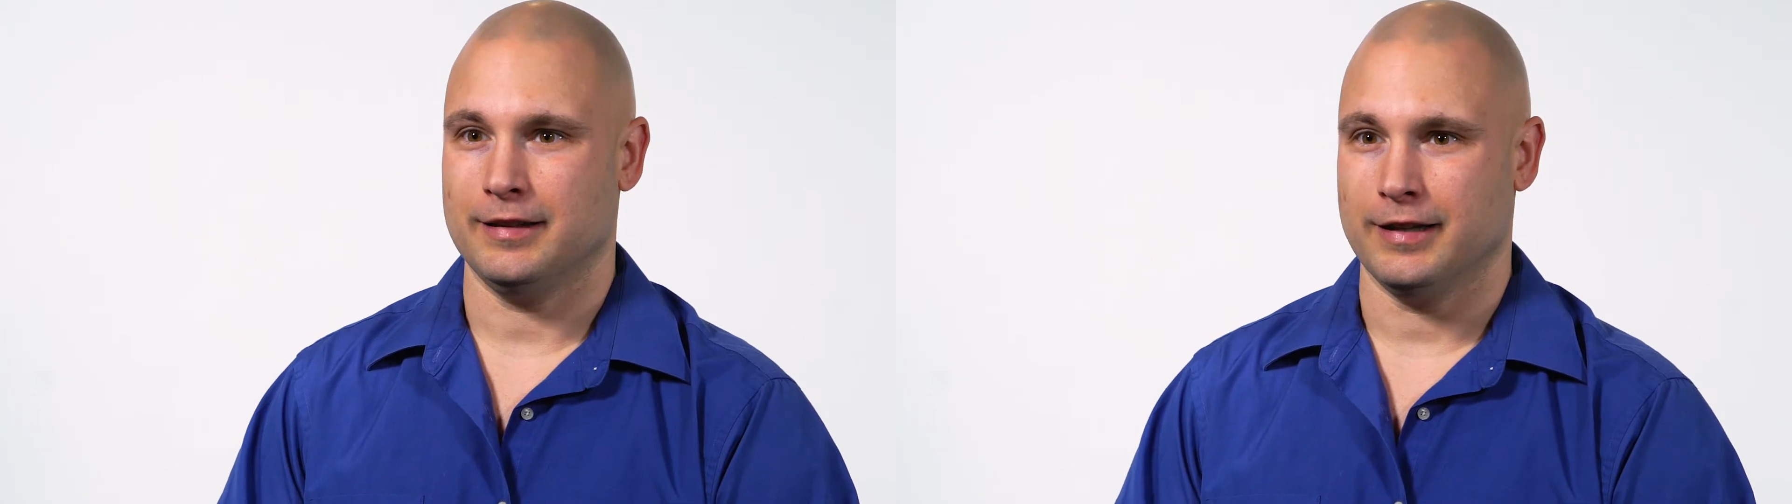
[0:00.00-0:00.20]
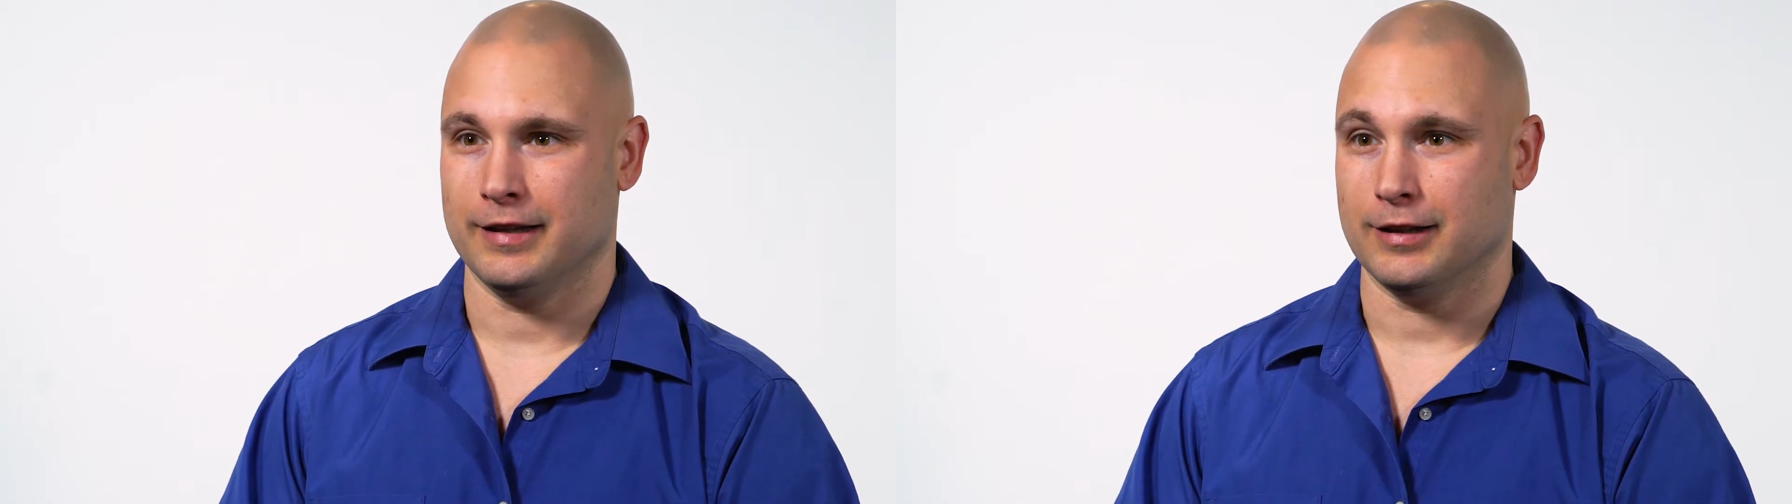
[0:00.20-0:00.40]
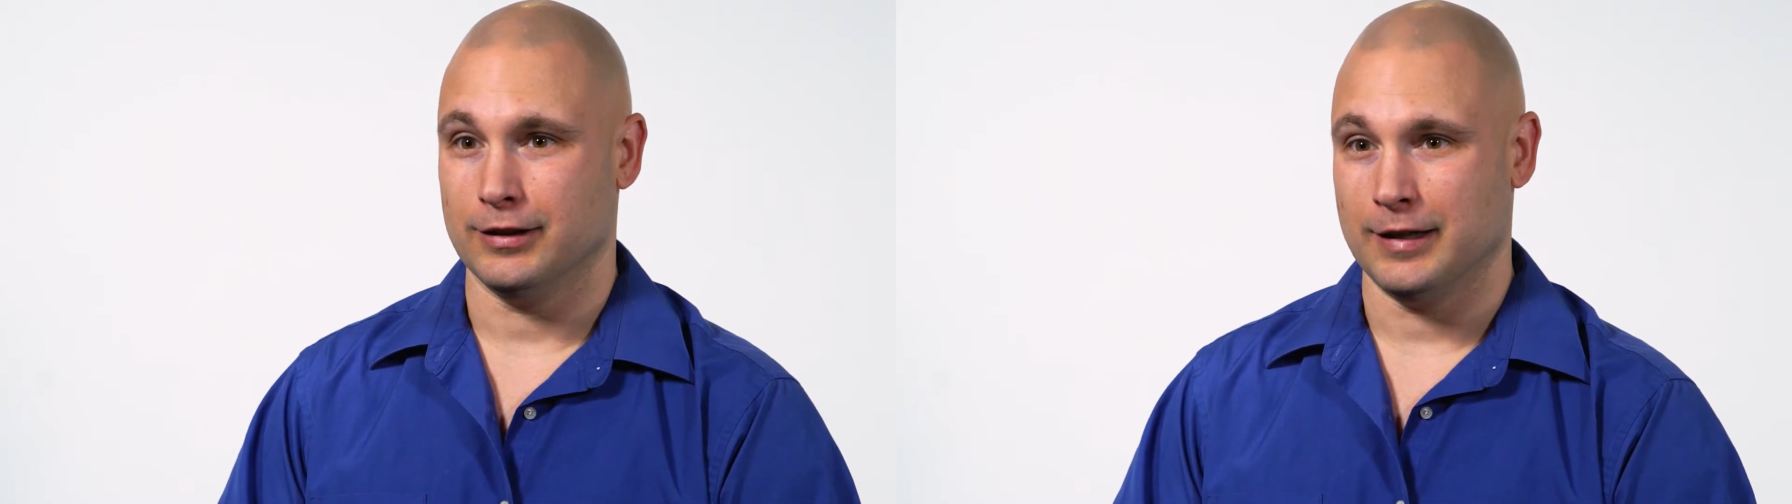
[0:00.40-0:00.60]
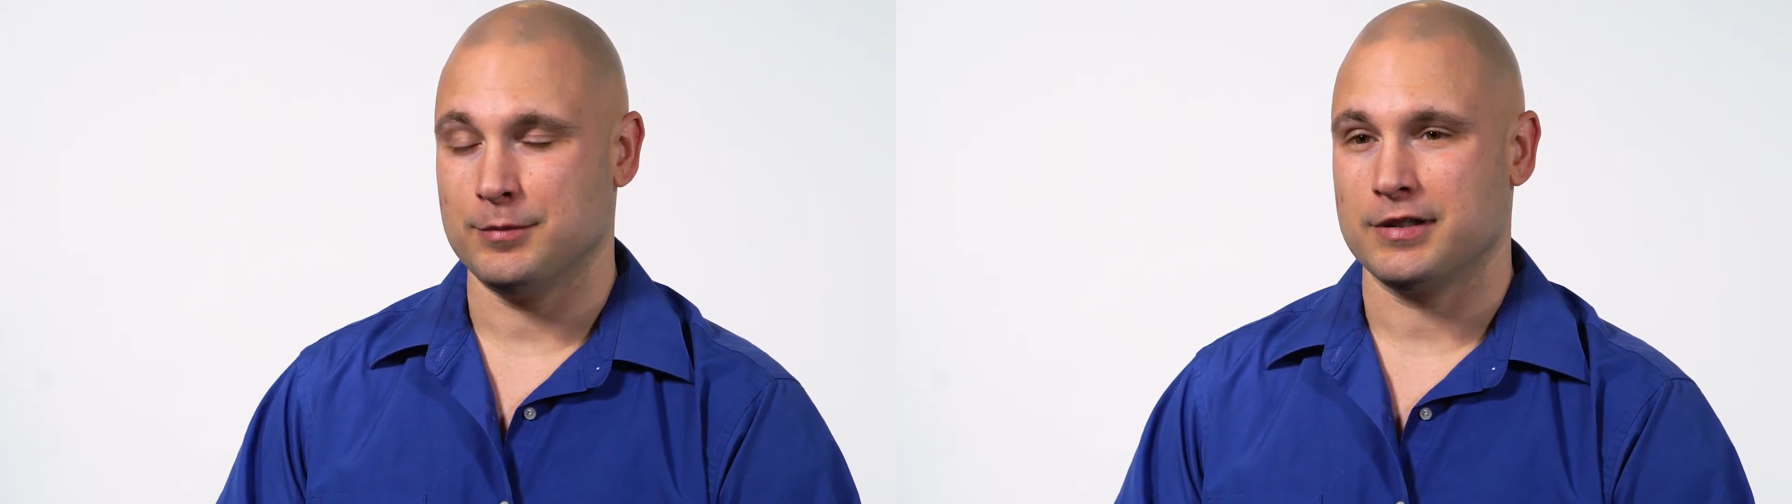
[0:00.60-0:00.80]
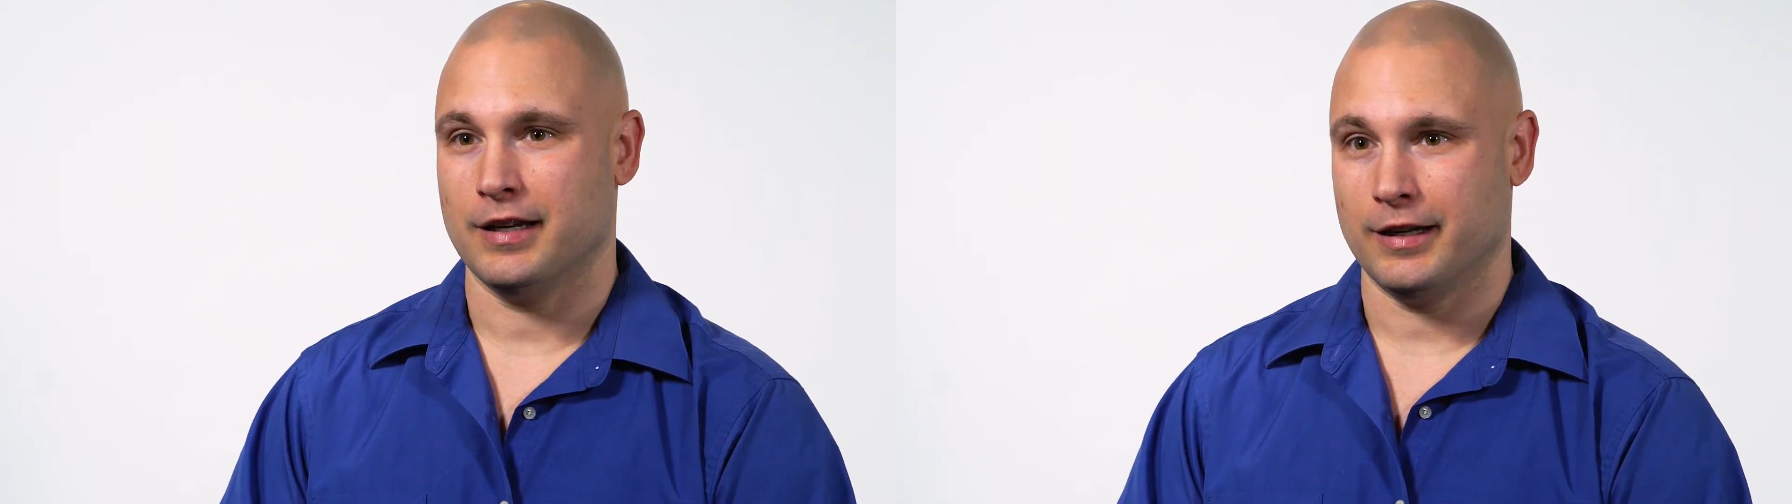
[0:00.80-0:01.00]
that the
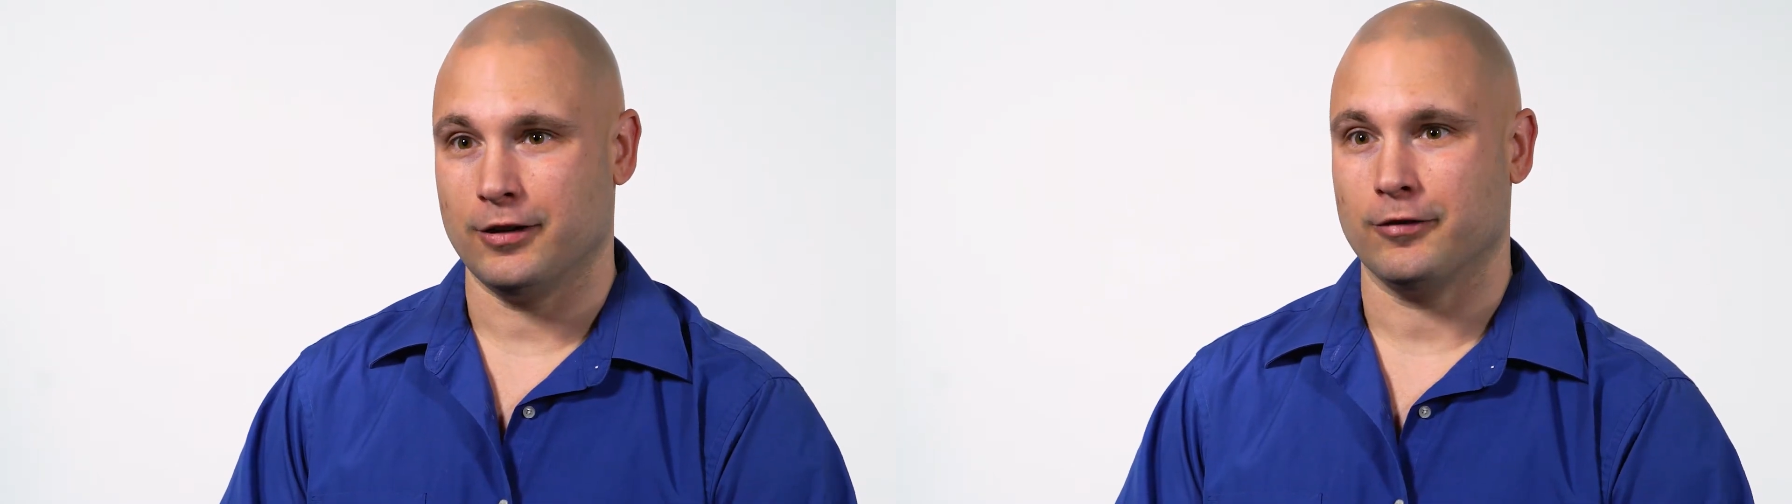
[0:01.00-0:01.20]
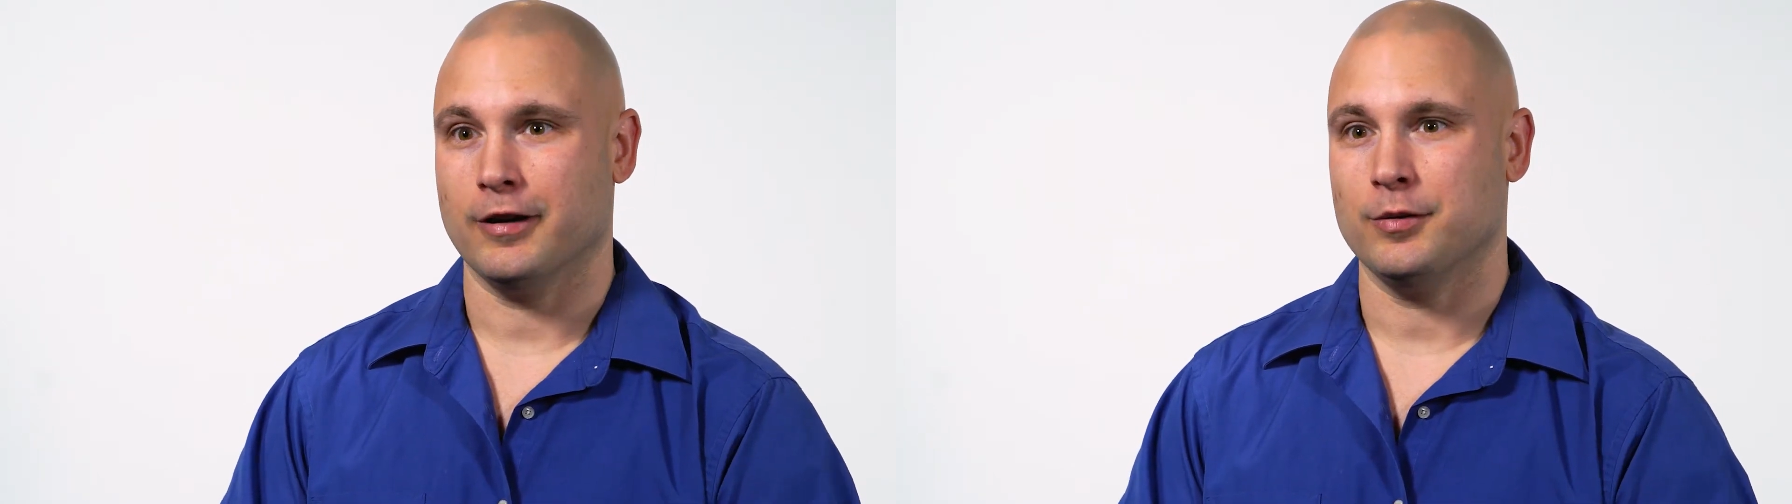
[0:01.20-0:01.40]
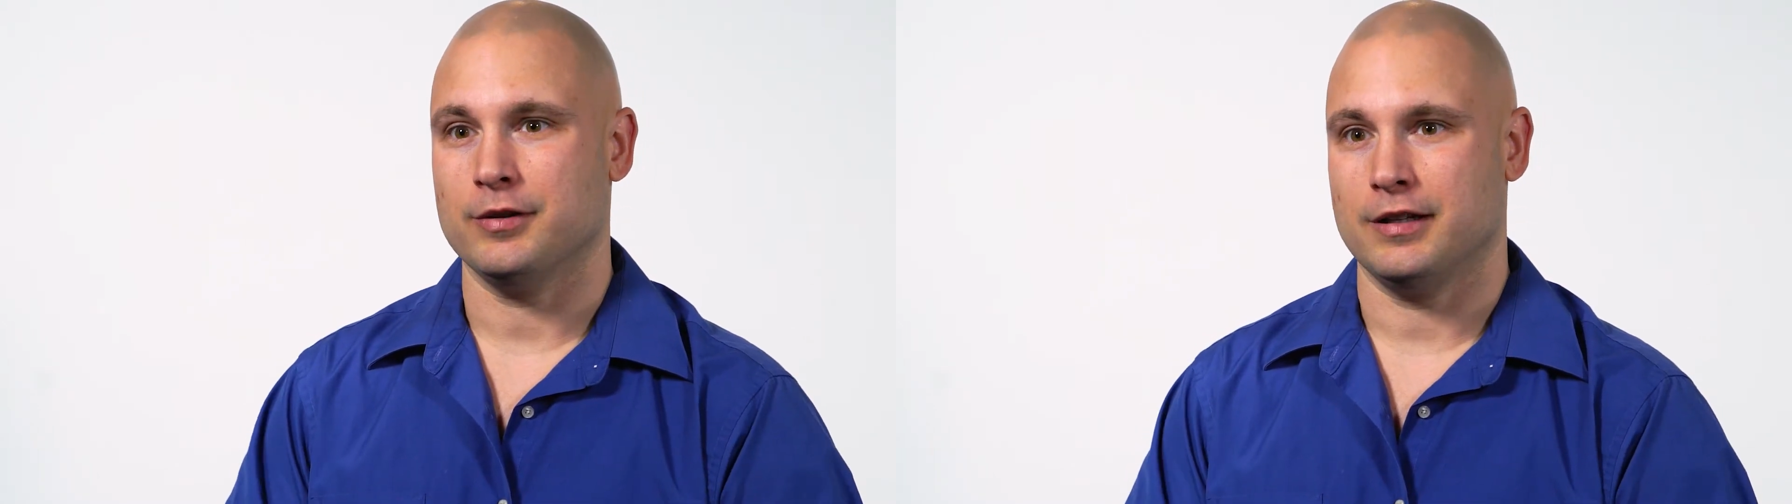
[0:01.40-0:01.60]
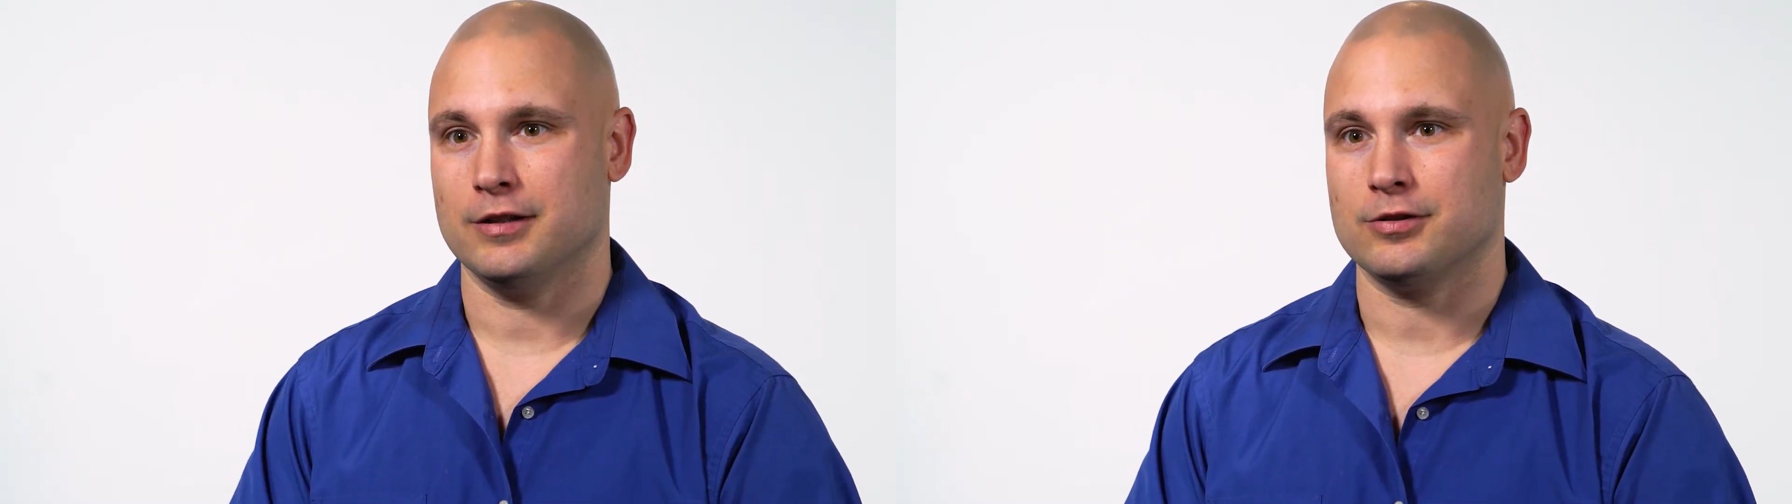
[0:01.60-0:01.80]
LIMS can integrate with the